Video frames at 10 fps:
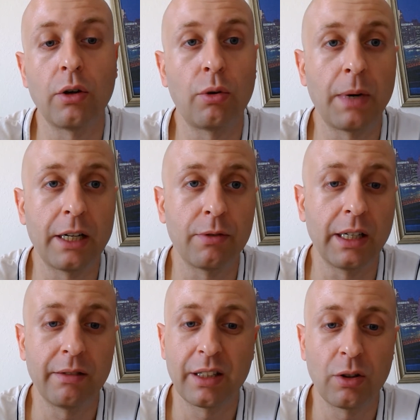Oh, by the
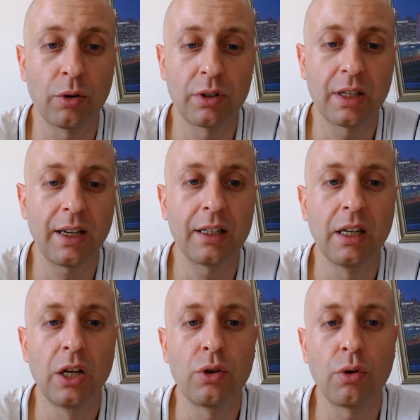way, with Note 10
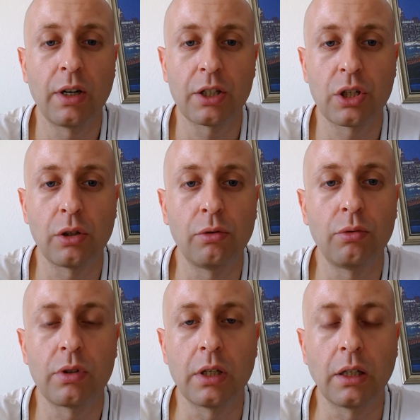you are actually
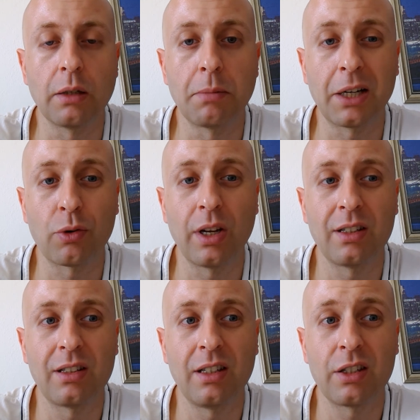losing the micro
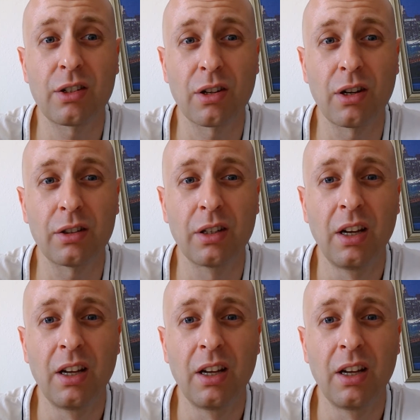SD slot